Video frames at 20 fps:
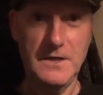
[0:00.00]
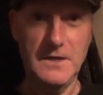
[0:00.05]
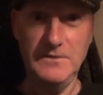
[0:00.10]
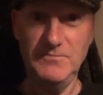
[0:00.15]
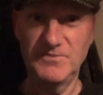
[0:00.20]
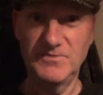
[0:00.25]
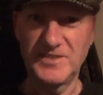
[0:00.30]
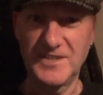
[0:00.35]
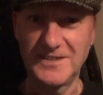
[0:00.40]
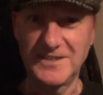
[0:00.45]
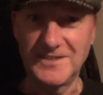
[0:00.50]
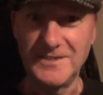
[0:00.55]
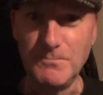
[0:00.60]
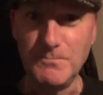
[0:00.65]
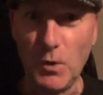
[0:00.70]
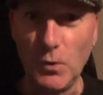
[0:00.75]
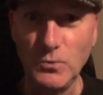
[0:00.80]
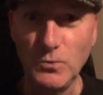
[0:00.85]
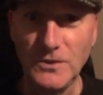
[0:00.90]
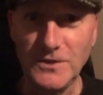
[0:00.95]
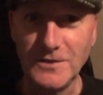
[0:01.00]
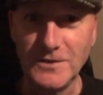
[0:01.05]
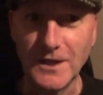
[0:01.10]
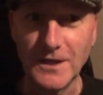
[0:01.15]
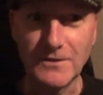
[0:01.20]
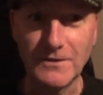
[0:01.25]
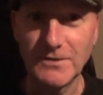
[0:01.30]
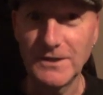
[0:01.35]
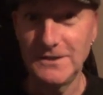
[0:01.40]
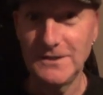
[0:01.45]
I haven't started moaning
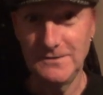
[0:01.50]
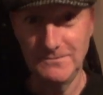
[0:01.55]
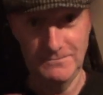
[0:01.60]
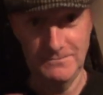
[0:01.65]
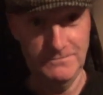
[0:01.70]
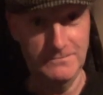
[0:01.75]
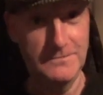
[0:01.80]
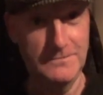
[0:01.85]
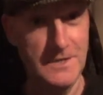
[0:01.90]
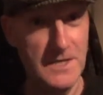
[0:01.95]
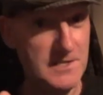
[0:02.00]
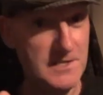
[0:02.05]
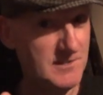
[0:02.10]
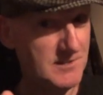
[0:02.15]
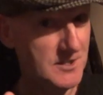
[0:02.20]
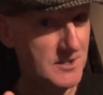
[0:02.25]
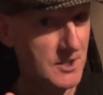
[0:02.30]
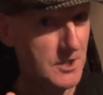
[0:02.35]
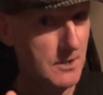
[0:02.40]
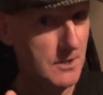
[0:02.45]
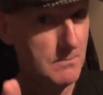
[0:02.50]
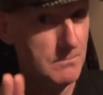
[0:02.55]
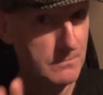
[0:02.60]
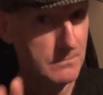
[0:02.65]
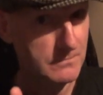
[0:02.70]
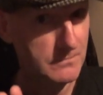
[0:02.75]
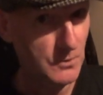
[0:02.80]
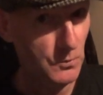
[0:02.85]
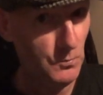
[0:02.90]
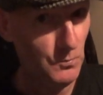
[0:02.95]
yet, have I? It's to come.
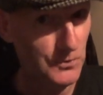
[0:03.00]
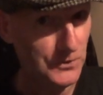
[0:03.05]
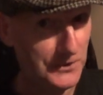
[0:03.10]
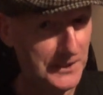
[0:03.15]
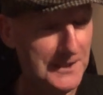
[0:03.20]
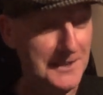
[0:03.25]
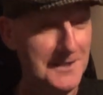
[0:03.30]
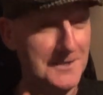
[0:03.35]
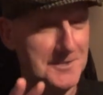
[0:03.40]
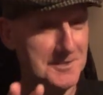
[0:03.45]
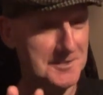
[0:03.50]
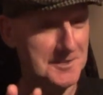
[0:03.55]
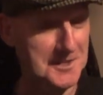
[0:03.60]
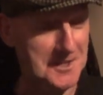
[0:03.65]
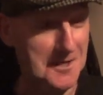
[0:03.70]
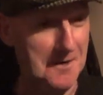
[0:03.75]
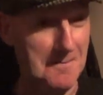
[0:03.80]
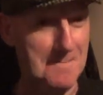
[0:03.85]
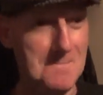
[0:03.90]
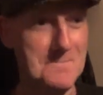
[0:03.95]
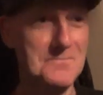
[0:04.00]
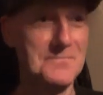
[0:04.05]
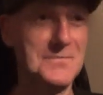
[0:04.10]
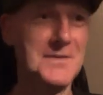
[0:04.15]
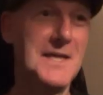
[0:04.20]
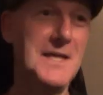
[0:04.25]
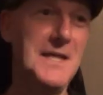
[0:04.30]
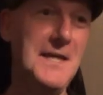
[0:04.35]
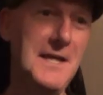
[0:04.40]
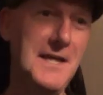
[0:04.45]
Don't worry, it's to come.
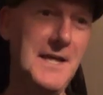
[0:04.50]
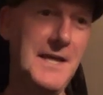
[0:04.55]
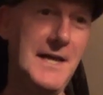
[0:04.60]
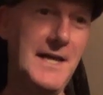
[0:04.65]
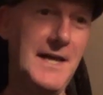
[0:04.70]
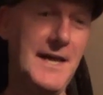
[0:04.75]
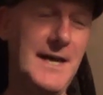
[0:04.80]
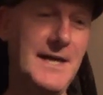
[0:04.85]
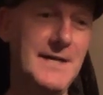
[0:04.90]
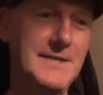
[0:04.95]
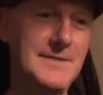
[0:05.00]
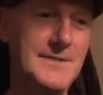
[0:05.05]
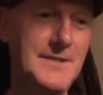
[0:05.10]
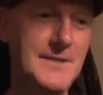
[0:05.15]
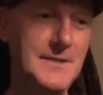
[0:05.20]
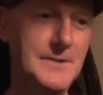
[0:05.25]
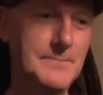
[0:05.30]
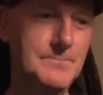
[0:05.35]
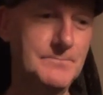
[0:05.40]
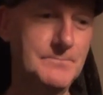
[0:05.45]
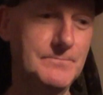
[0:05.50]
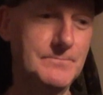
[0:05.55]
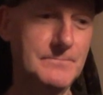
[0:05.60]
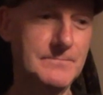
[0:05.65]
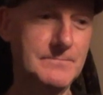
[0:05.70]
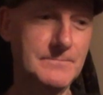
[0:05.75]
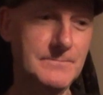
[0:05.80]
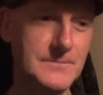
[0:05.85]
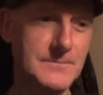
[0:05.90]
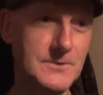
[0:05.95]
And and
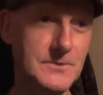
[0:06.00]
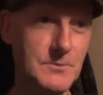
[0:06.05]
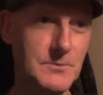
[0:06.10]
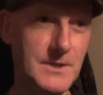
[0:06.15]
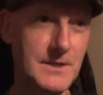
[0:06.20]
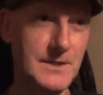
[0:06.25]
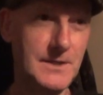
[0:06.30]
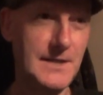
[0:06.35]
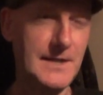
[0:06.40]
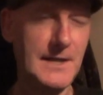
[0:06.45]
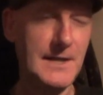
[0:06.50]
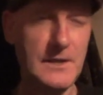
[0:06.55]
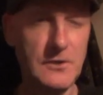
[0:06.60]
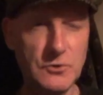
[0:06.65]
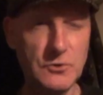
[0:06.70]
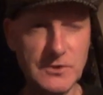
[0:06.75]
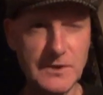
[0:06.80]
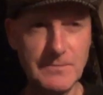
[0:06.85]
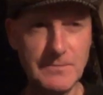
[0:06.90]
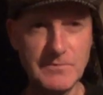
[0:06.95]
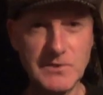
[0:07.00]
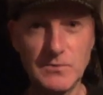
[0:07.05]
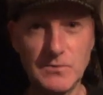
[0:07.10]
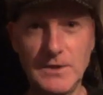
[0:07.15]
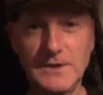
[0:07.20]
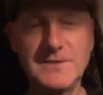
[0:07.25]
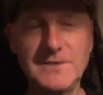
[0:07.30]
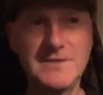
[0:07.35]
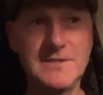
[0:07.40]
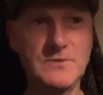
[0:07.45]
then I looked at him,
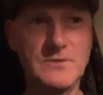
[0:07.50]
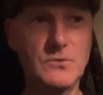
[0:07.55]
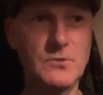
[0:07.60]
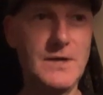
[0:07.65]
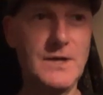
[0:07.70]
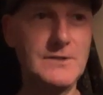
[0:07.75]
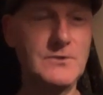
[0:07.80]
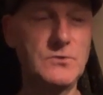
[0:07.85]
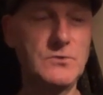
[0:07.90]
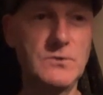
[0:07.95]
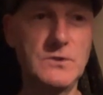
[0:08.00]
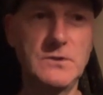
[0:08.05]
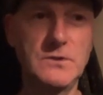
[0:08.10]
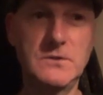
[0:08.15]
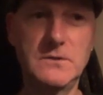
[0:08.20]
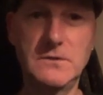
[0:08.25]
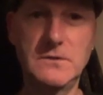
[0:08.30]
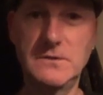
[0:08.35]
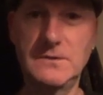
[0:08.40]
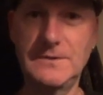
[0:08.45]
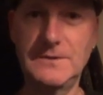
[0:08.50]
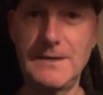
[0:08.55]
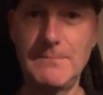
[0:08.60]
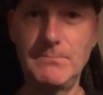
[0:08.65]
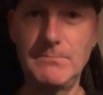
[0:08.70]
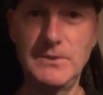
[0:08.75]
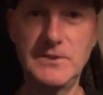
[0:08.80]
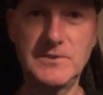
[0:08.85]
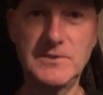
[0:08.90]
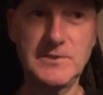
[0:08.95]
he says, oh, I do the
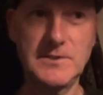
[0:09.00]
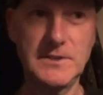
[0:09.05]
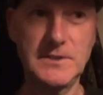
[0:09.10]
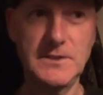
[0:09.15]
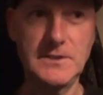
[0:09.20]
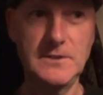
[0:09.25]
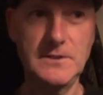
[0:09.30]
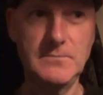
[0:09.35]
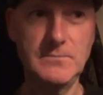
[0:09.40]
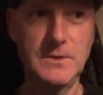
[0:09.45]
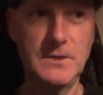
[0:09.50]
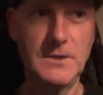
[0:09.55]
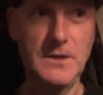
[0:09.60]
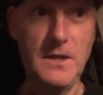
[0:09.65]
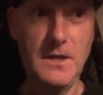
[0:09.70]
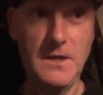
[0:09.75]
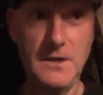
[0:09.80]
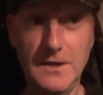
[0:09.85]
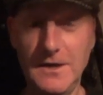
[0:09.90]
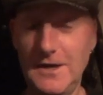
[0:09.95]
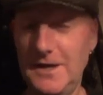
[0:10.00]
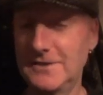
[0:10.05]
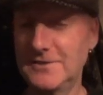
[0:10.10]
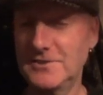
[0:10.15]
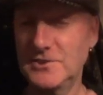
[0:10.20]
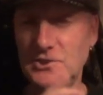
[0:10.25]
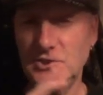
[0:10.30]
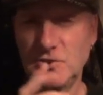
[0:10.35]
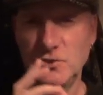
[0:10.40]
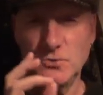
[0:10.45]
Denby Asylum.
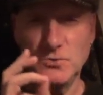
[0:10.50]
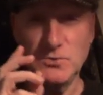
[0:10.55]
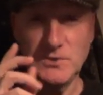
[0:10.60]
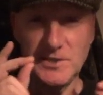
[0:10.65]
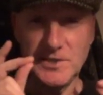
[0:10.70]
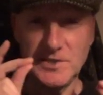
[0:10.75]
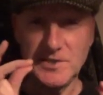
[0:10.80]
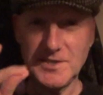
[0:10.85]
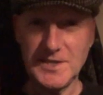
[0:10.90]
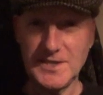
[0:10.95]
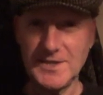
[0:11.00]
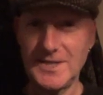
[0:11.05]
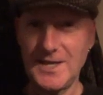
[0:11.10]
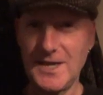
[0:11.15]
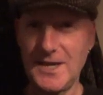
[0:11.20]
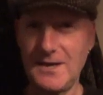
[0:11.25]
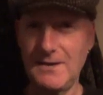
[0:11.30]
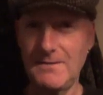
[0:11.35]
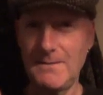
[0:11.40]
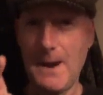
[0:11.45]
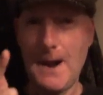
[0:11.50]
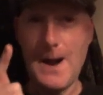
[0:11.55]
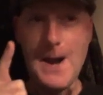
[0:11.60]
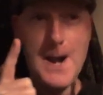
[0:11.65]
And as soon as he said that,